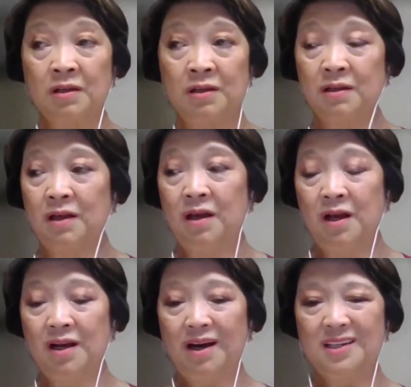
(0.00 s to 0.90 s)
And
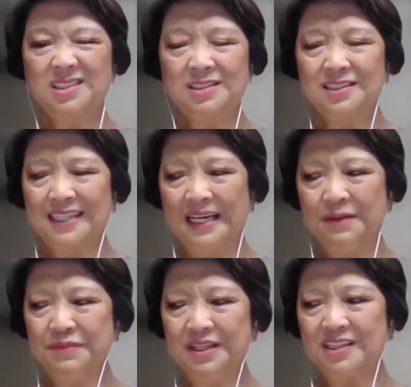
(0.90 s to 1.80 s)
I said,
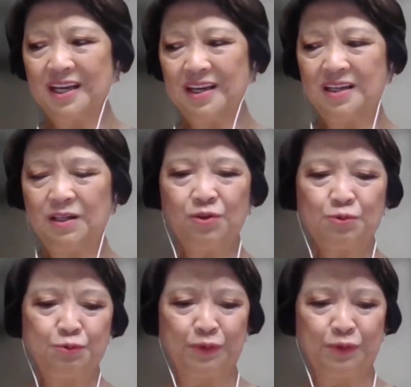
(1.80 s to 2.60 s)
let me take a look